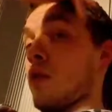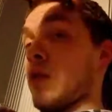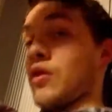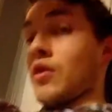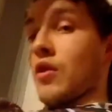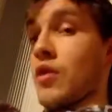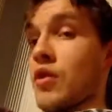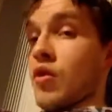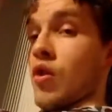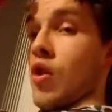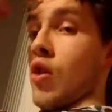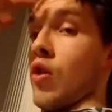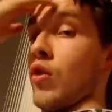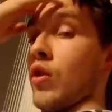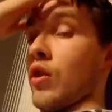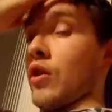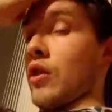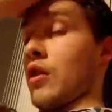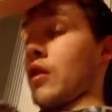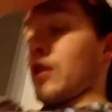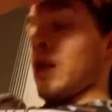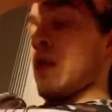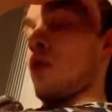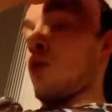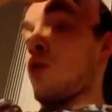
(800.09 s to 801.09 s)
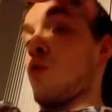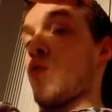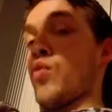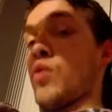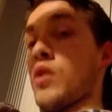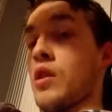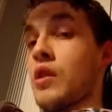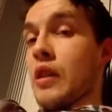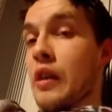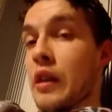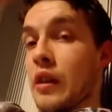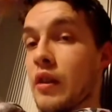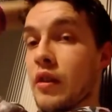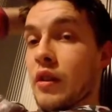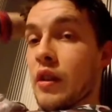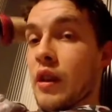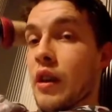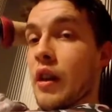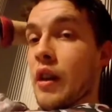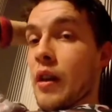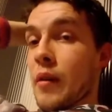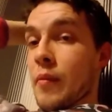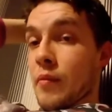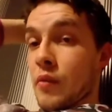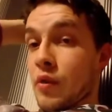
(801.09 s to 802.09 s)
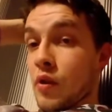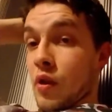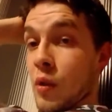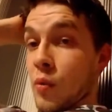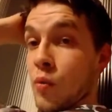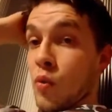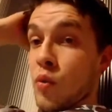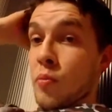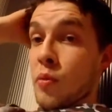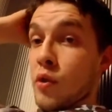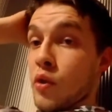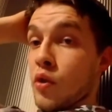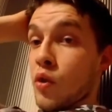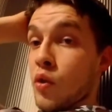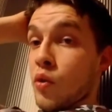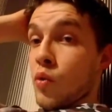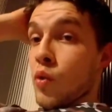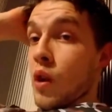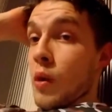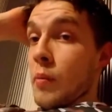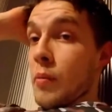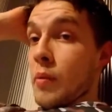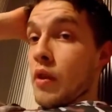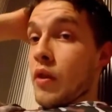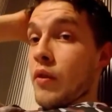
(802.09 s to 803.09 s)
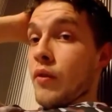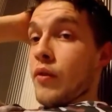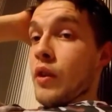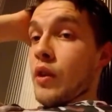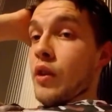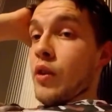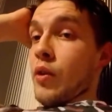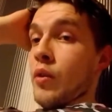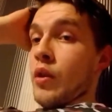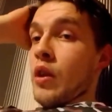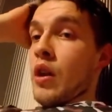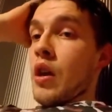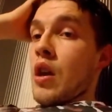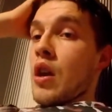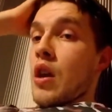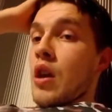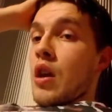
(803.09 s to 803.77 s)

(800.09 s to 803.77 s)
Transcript: this Scotland than you realise. So I will be doing quite a bit of video.